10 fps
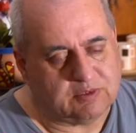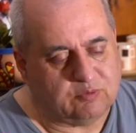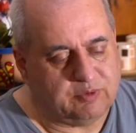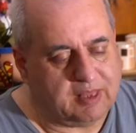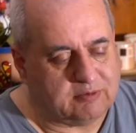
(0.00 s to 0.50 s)

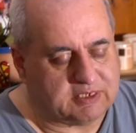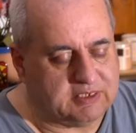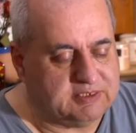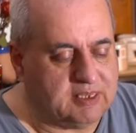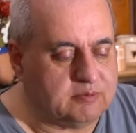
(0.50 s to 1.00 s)
without
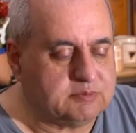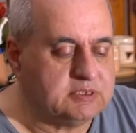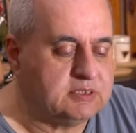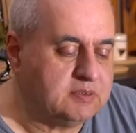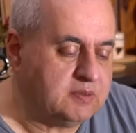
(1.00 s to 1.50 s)
any doubt.
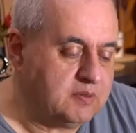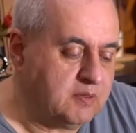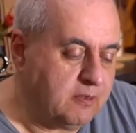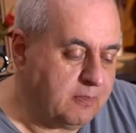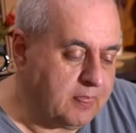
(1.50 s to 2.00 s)

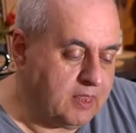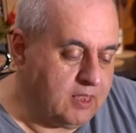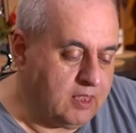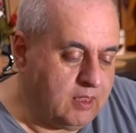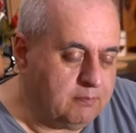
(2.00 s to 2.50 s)

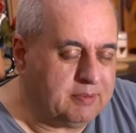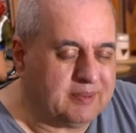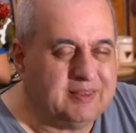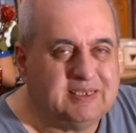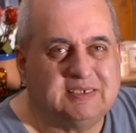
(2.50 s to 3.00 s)

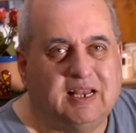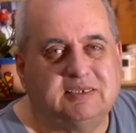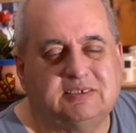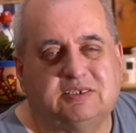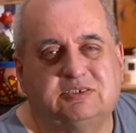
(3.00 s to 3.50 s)
But this
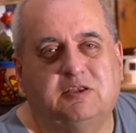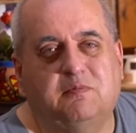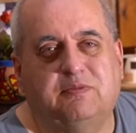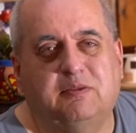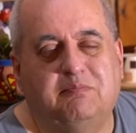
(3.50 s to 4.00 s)
lens has
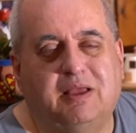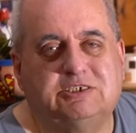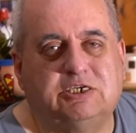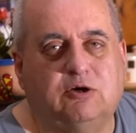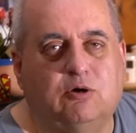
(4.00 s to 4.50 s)
something
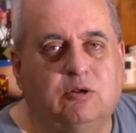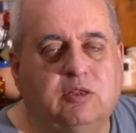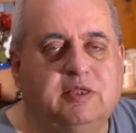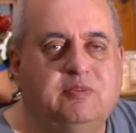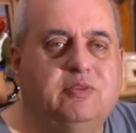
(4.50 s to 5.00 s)
magical
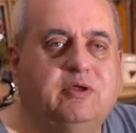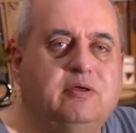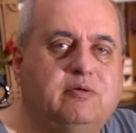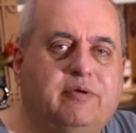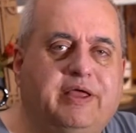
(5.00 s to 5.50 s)
in
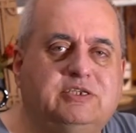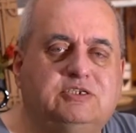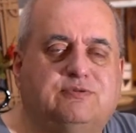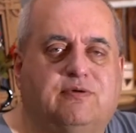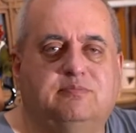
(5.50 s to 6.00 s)
the
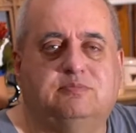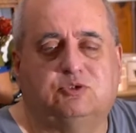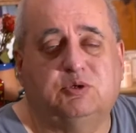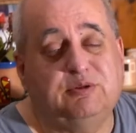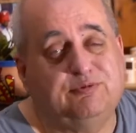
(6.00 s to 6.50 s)
range from
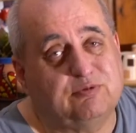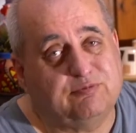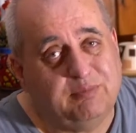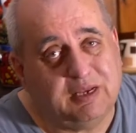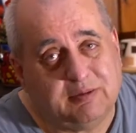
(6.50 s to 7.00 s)

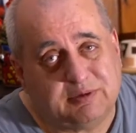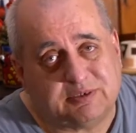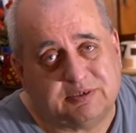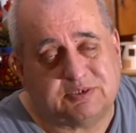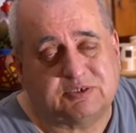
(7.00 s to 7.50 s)

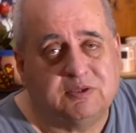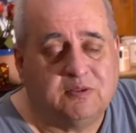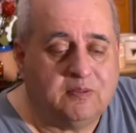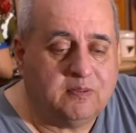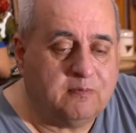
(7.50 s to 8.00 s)
24mm
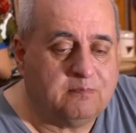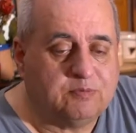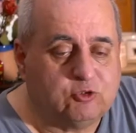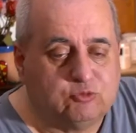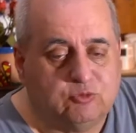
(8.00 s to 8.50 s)

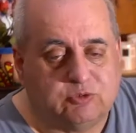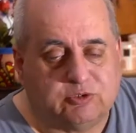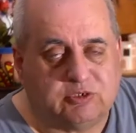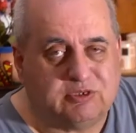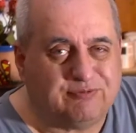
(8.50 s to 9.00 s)
to
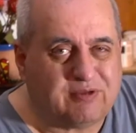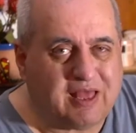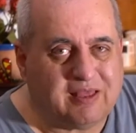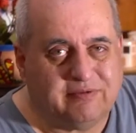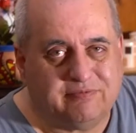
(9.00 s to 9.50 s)

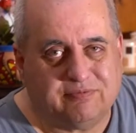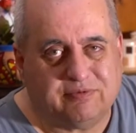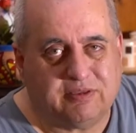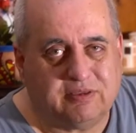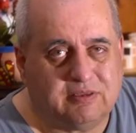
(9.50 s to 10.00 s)

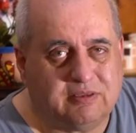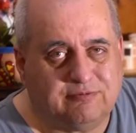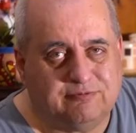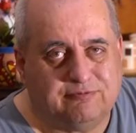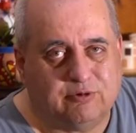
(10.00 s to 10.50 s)

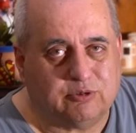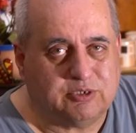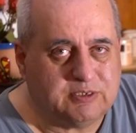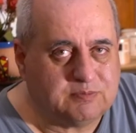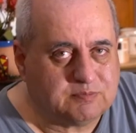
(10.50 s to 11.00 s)

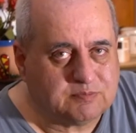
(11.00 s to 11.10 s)
35-40,